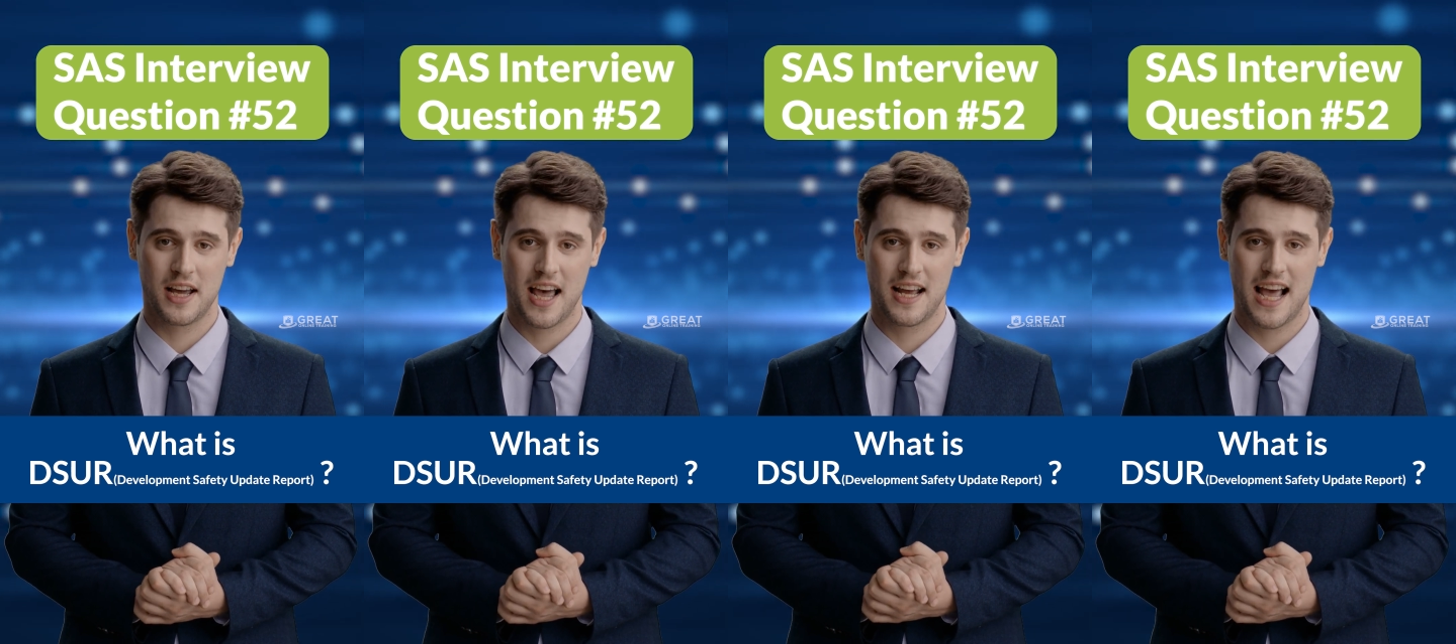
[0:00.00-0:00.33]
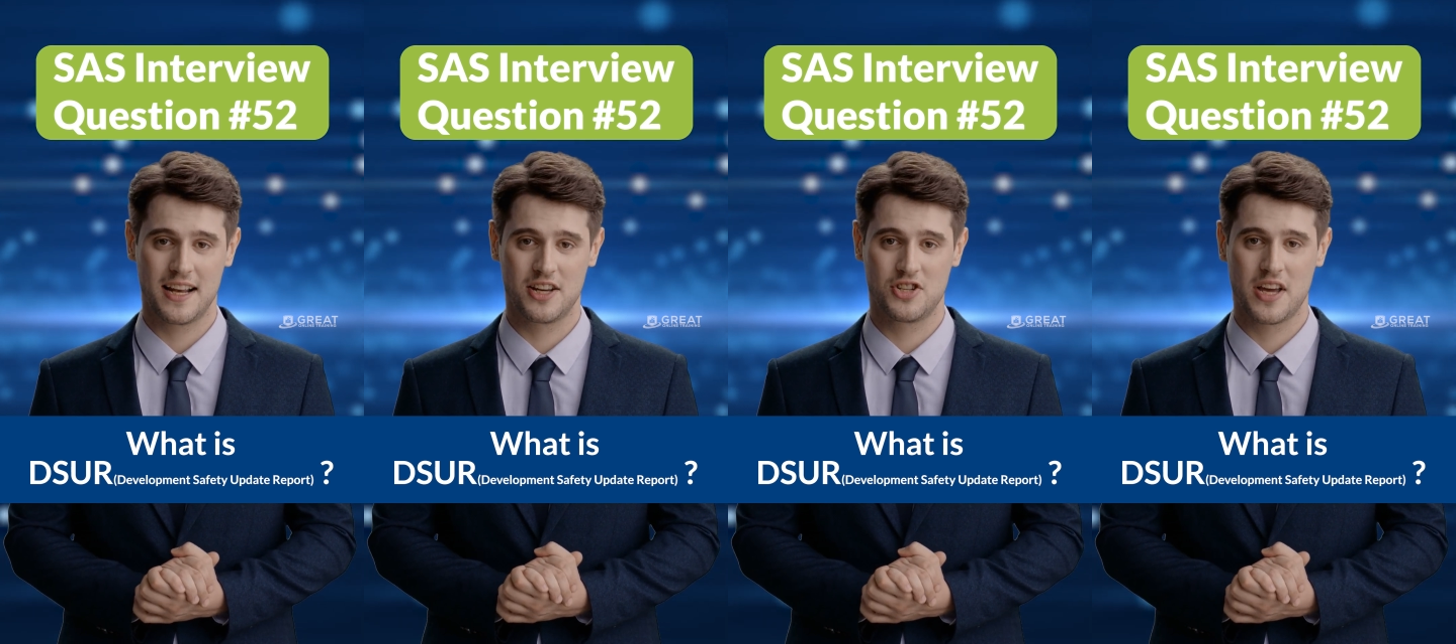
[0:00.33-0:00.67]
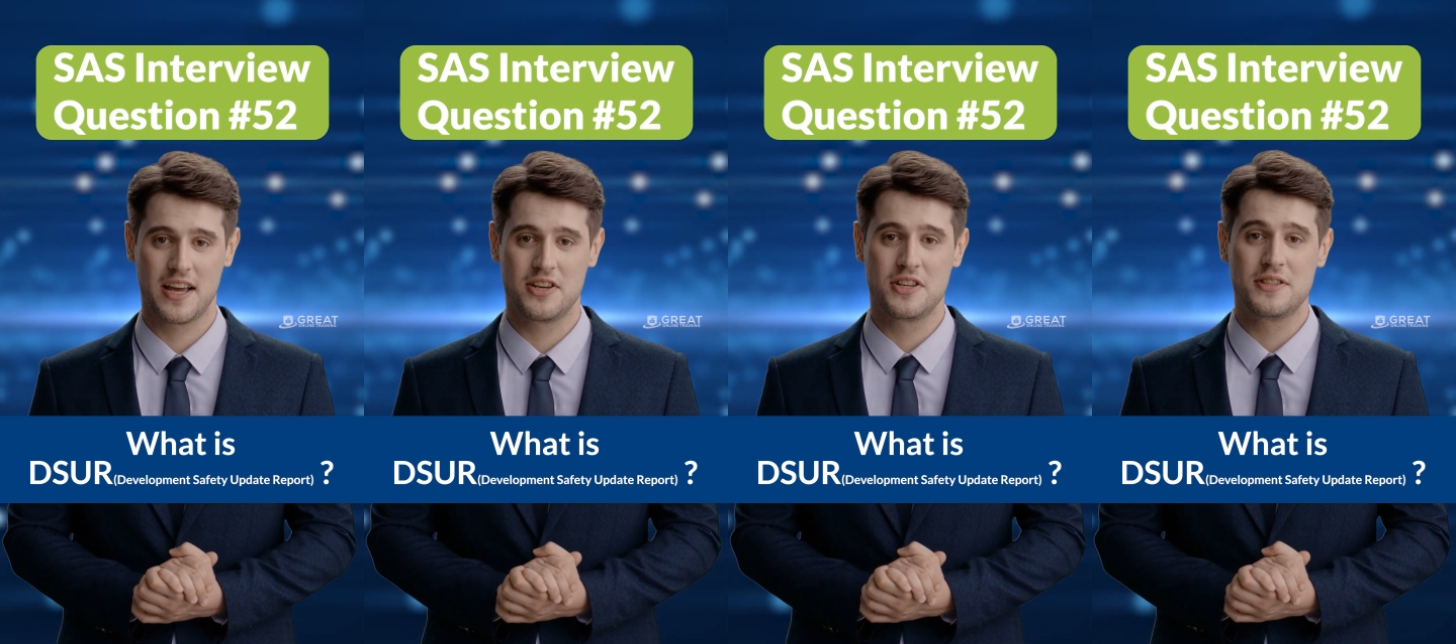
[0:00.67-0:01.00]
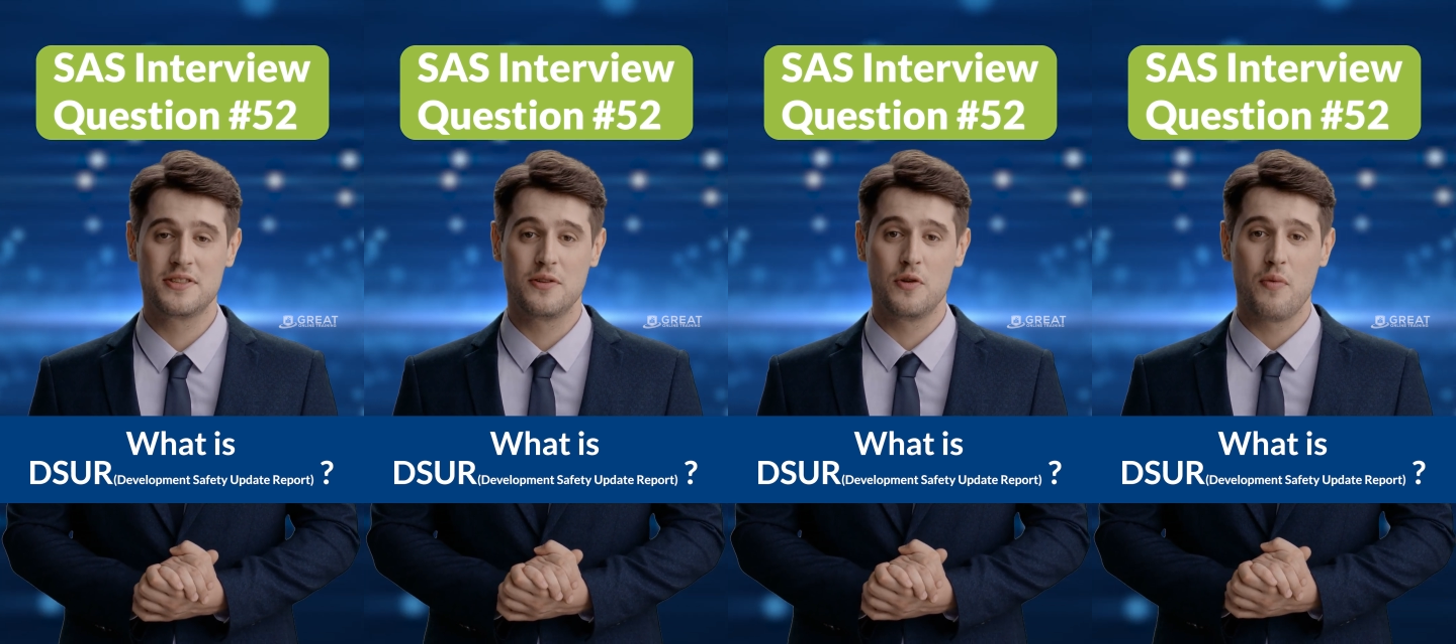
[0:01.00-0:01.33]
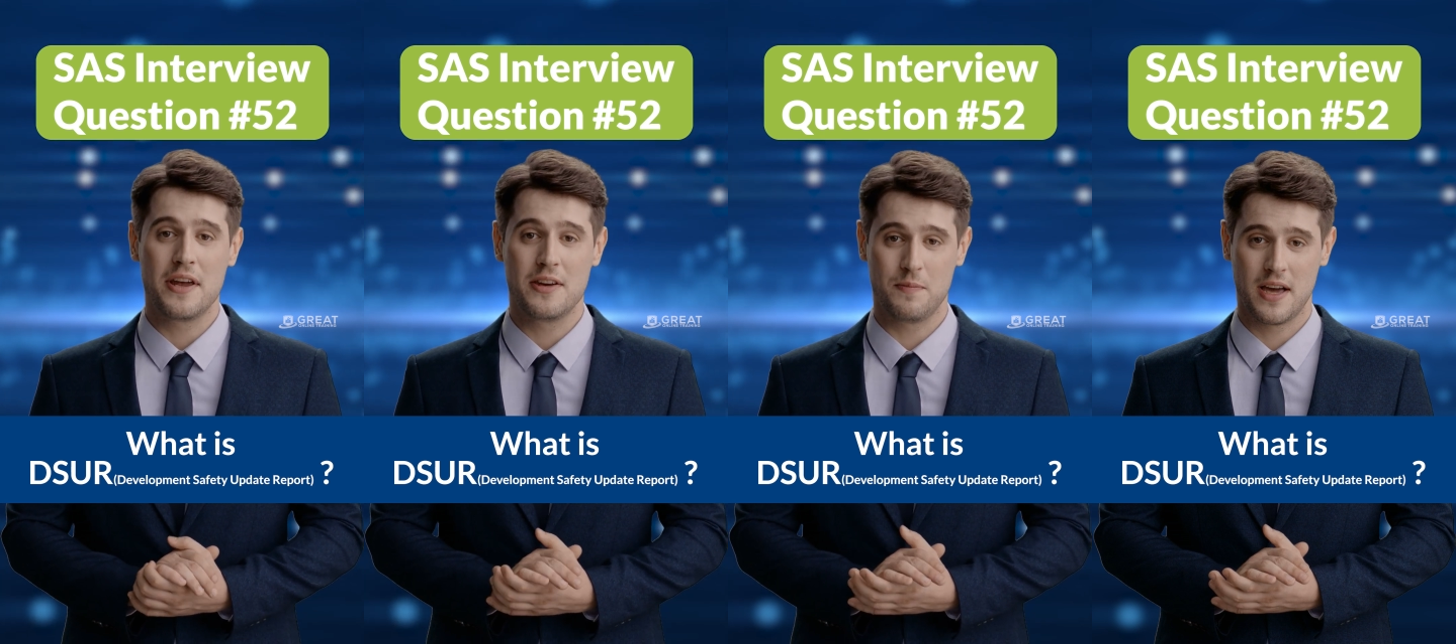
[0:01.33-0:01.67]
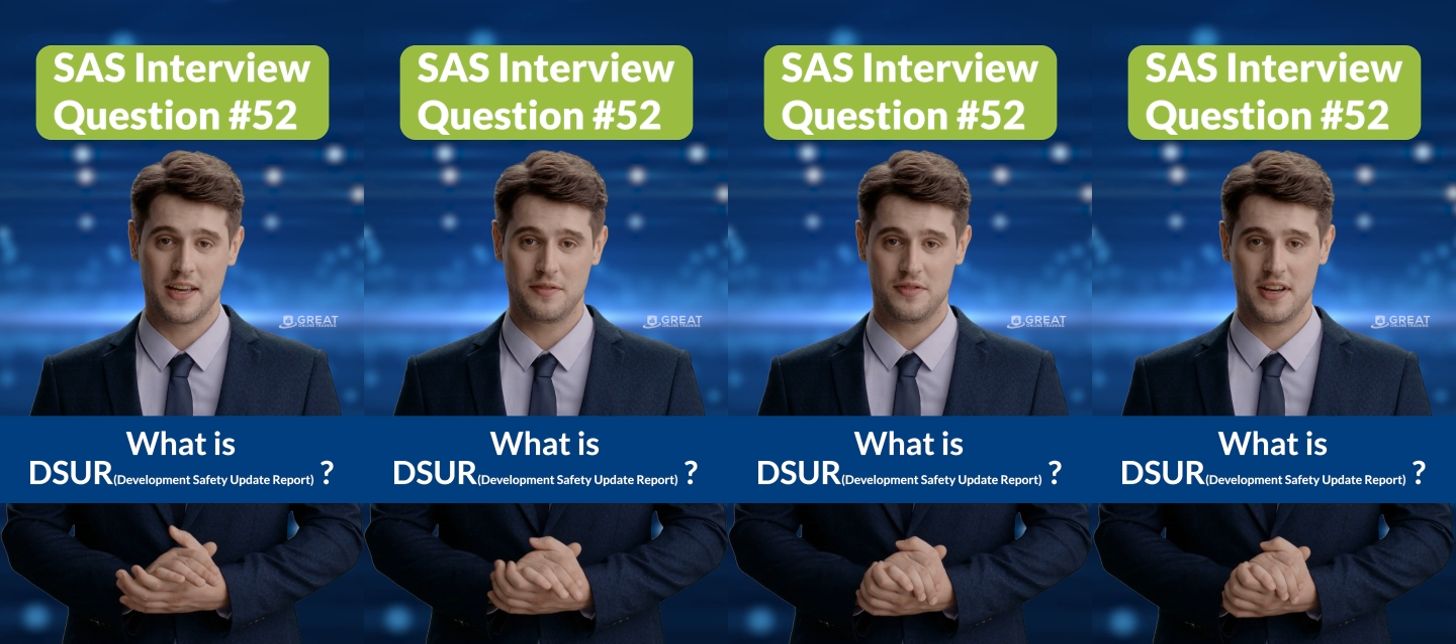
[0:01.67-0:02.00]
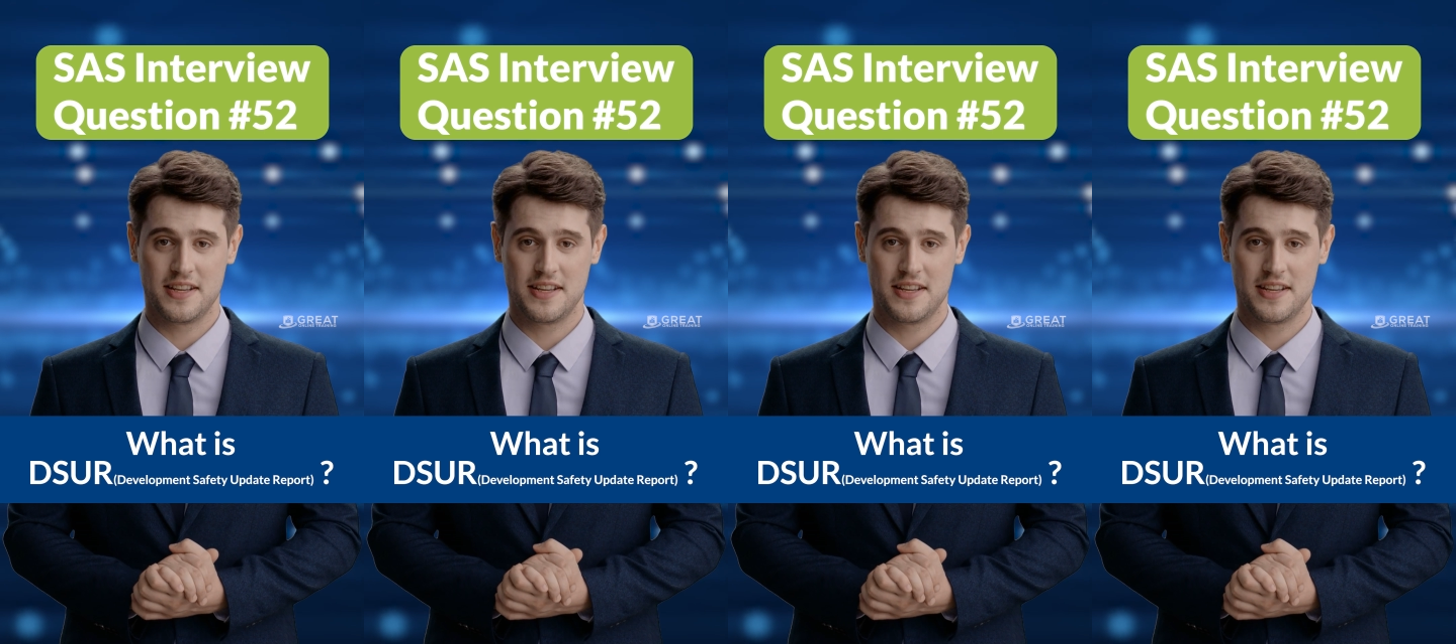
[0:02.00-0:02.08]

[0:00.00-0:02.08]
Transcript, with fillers: and any changes to the risk-benefit